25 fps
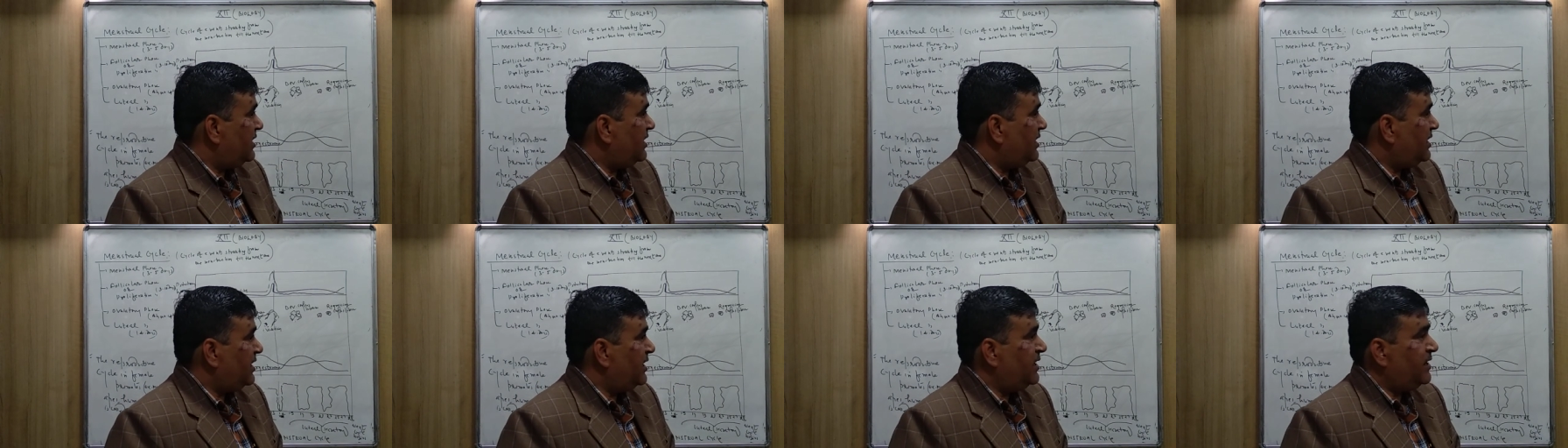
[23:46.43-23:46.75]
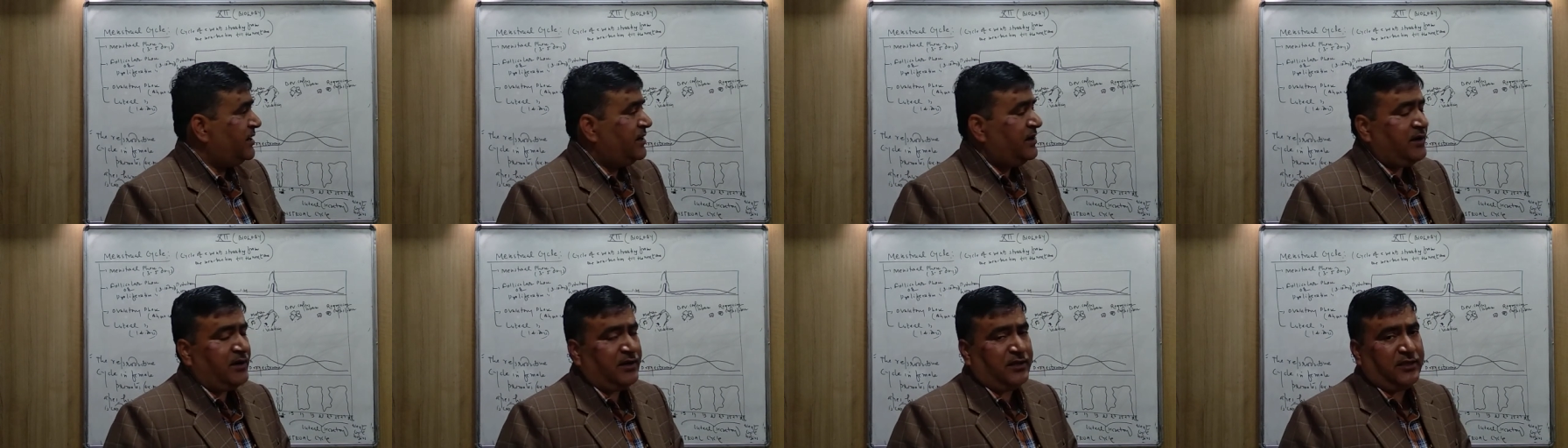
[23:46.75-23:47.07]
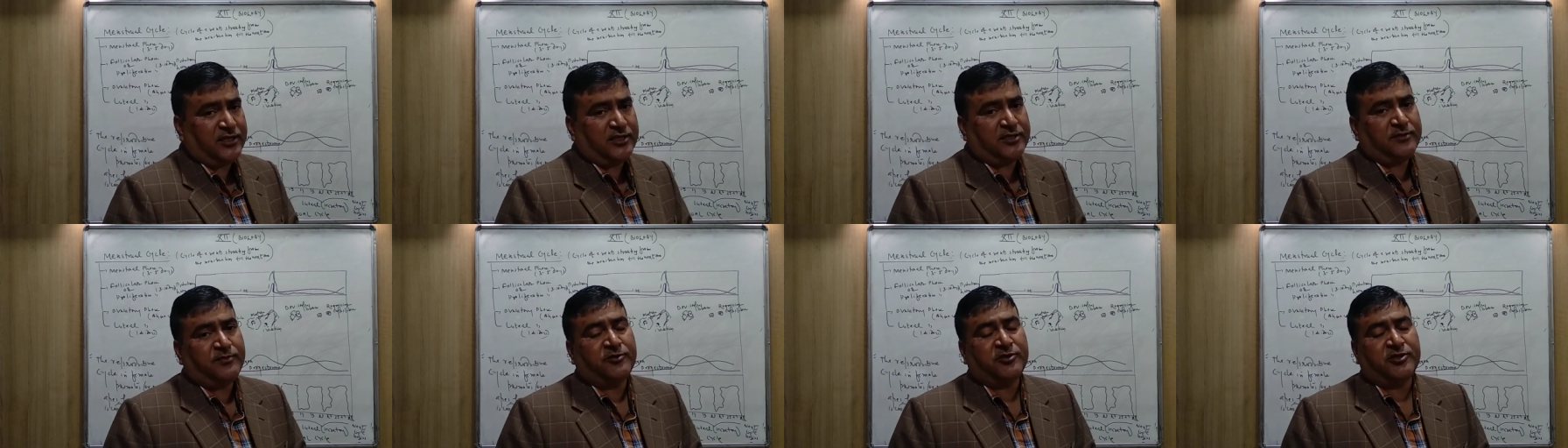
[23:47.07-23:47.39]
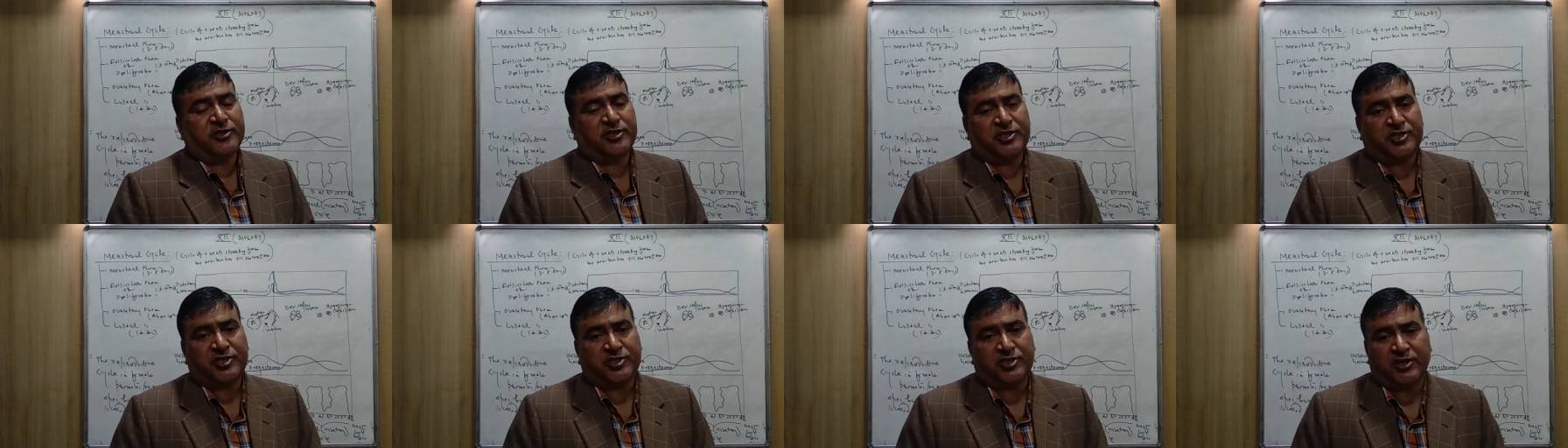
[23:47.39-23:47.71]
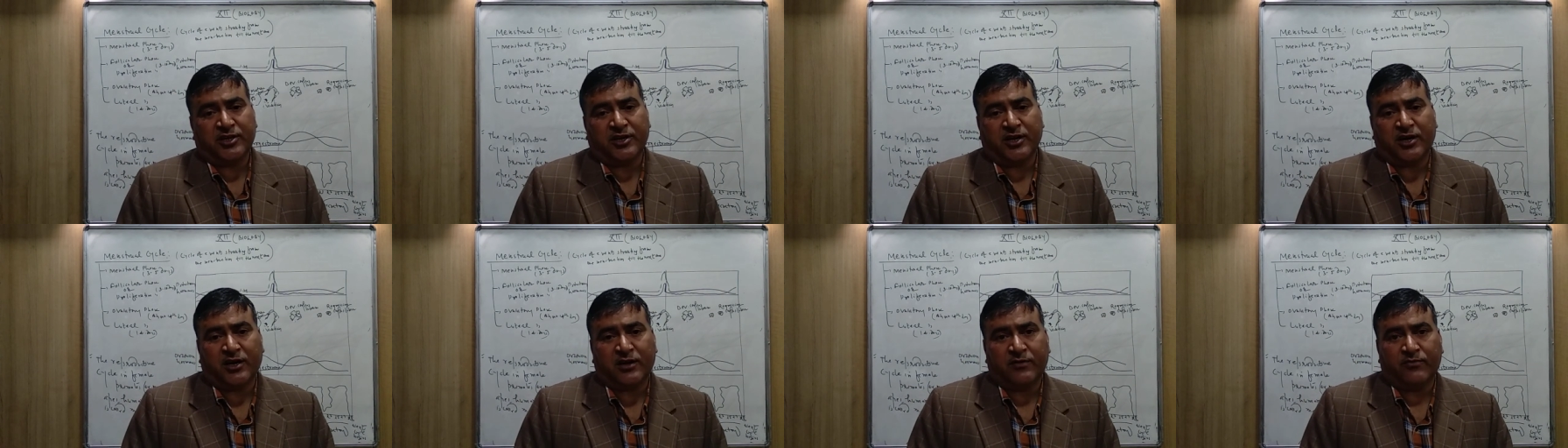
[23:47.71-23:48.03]
and this
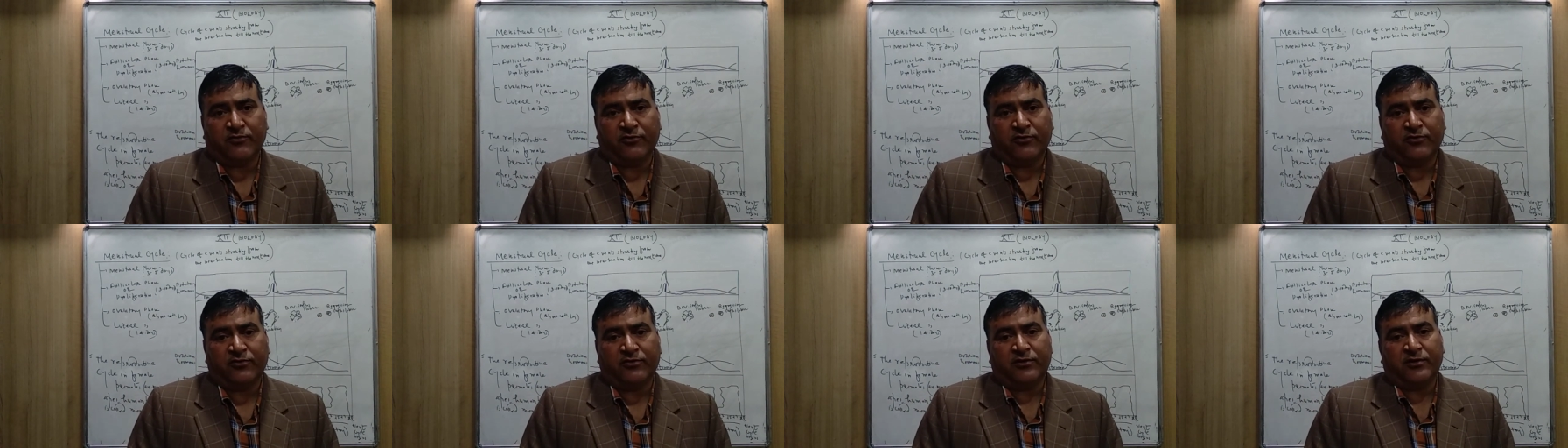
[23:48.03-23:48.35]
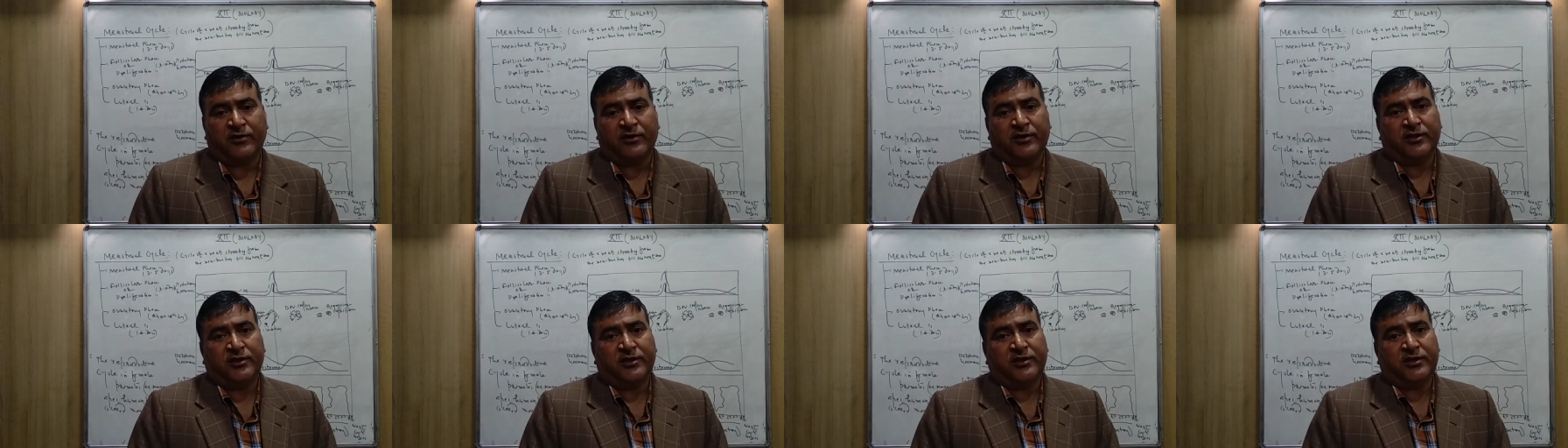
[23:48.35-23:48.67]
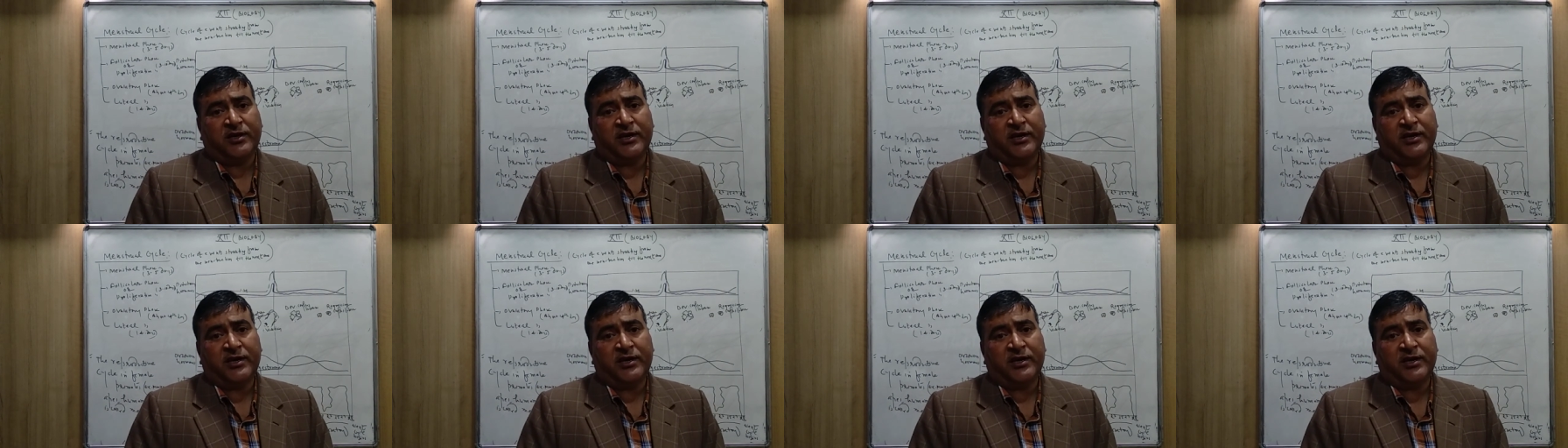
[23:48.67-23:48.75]
progesterone hormone